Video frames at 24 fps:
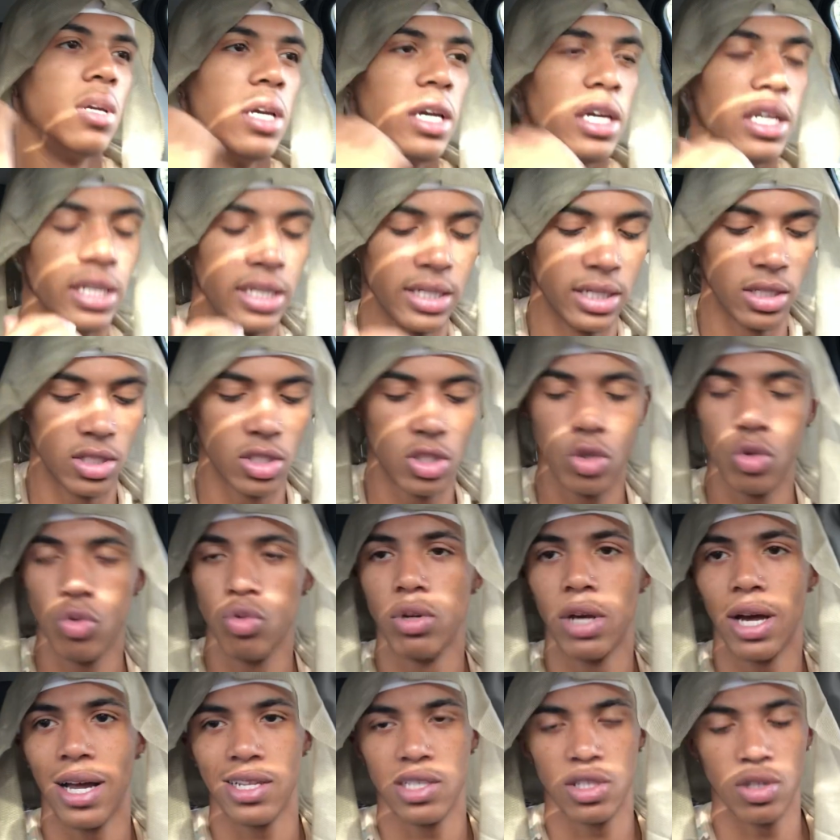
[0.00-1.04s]
and then 2
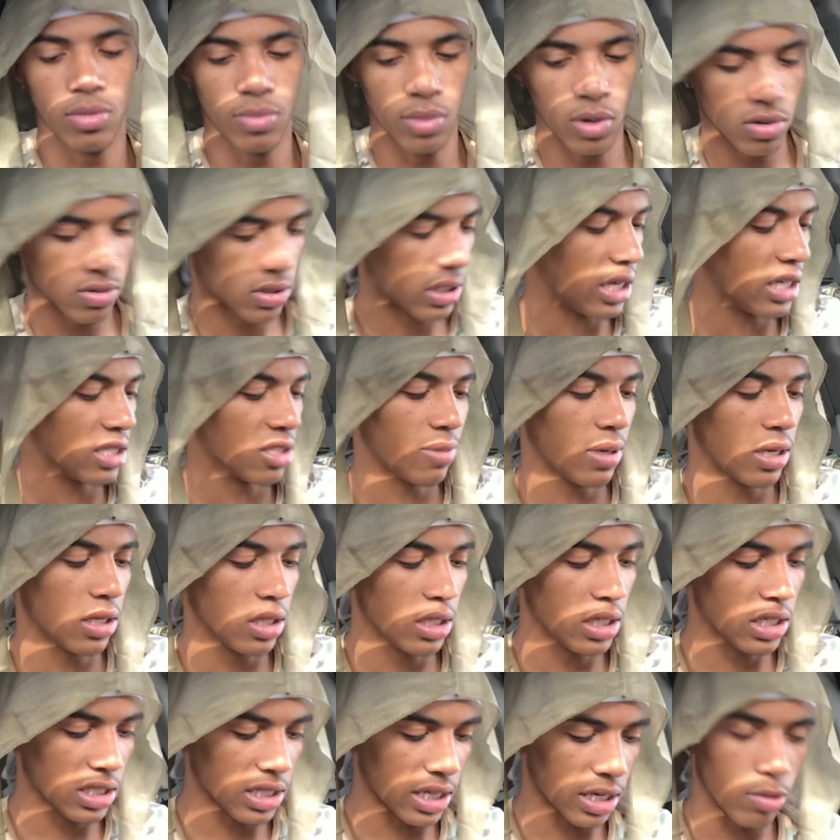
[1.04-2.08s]
knots on both sides of my
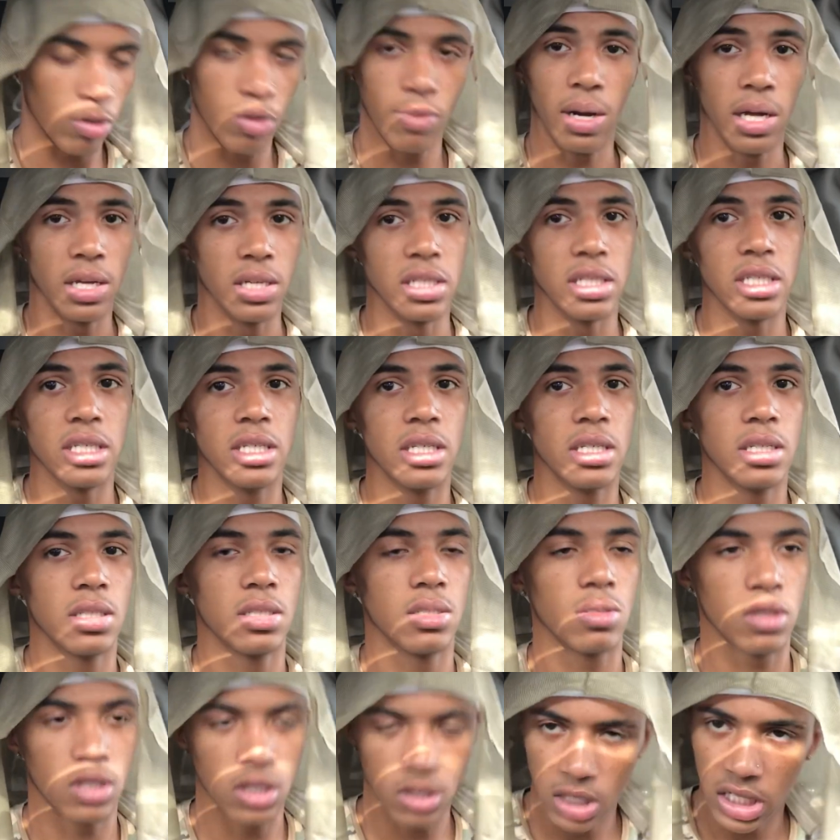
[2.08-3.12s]
legs, like where my knee
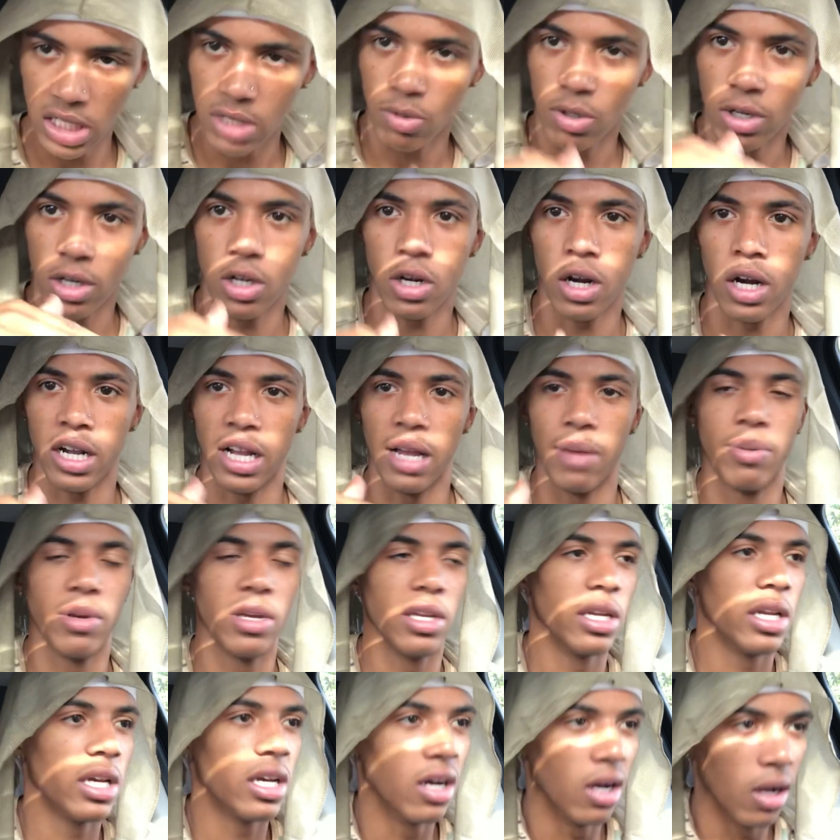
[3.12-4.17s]
is, because that's where the car got
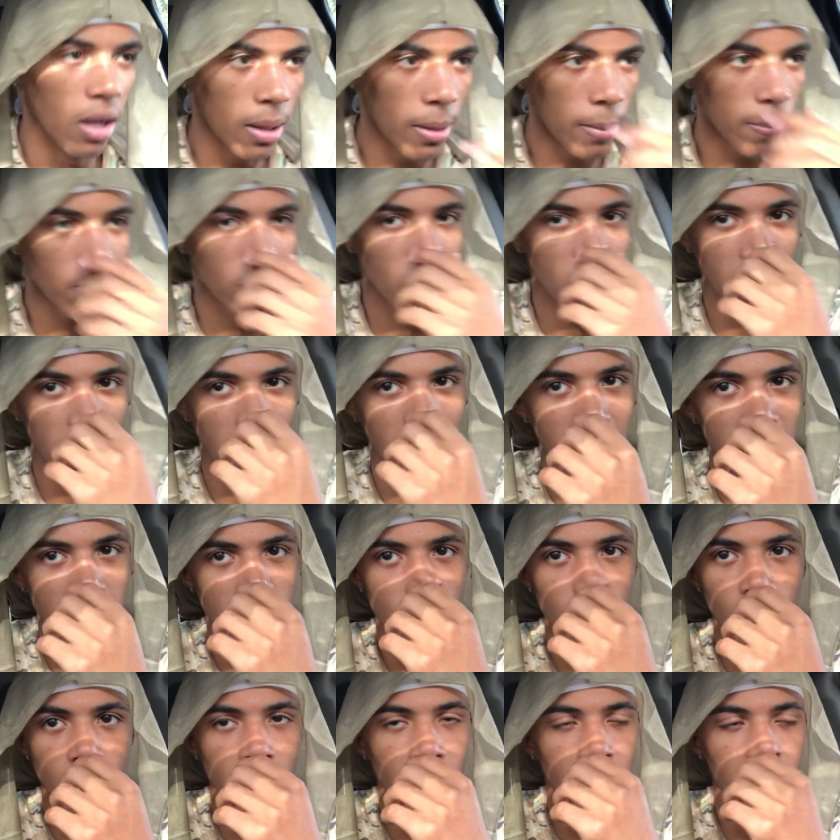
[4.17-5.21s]
pinned down. I had
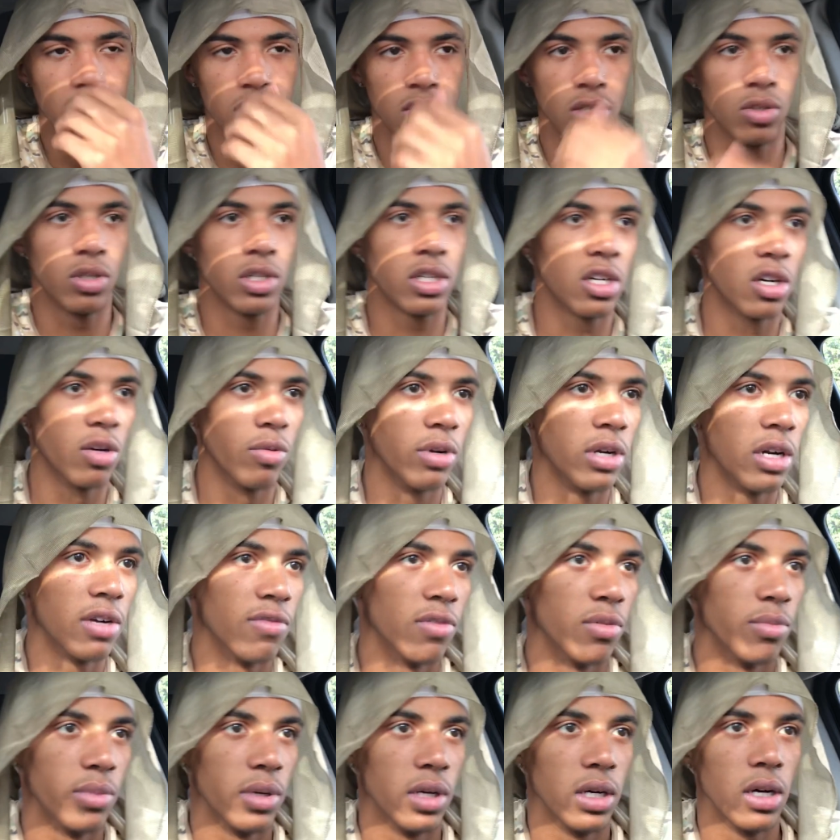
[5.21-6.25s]
2 knots on there or
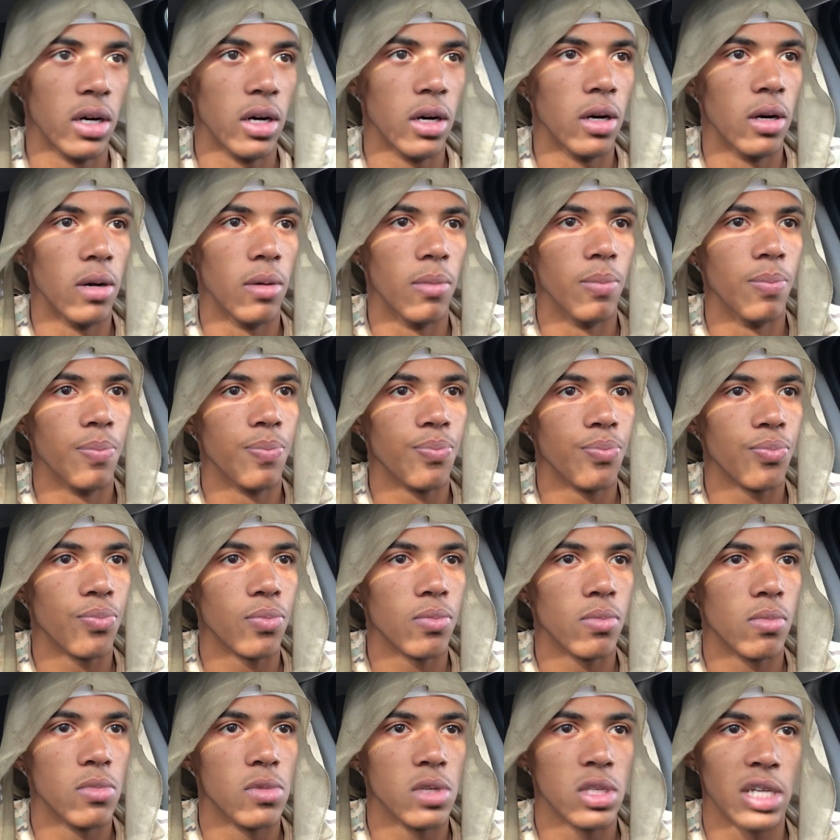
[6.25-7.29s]
whatever. But
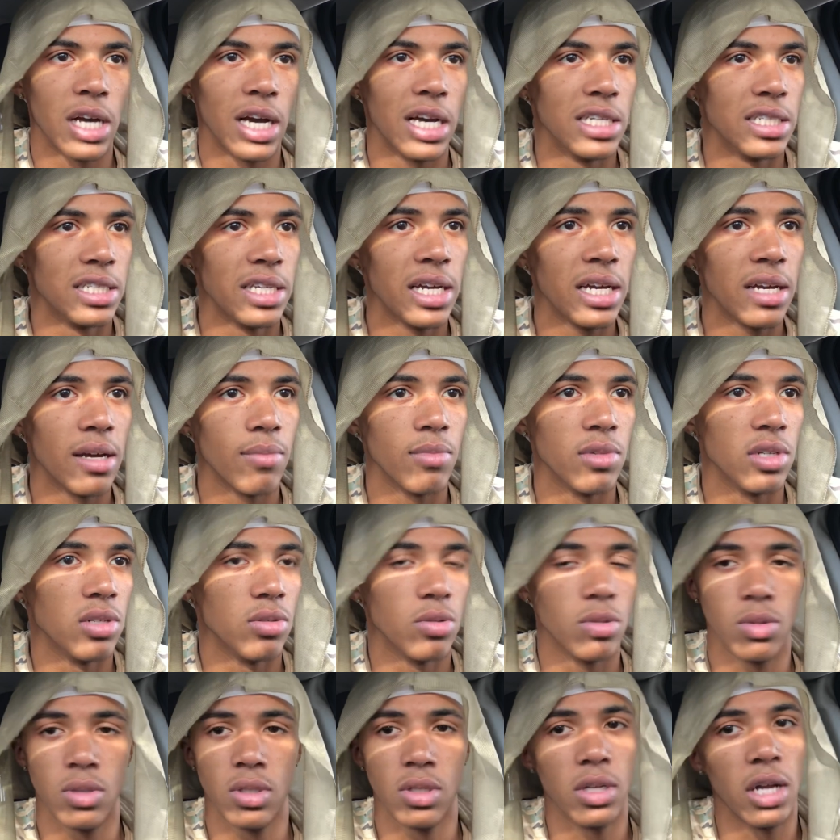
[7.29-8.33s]
besides that, I
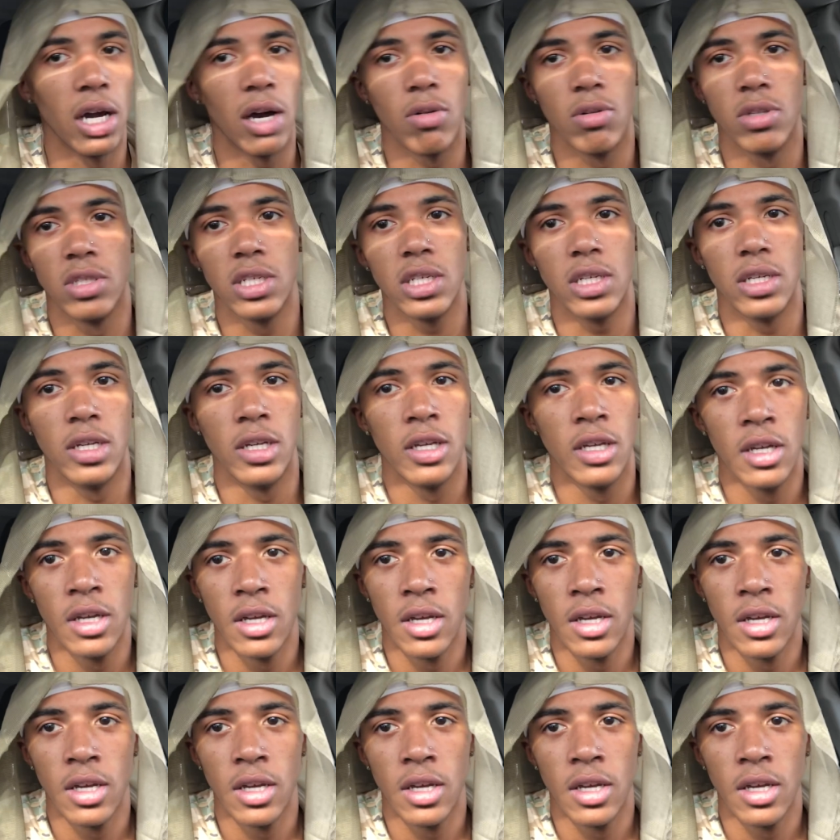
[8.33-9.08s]
mean, that was it.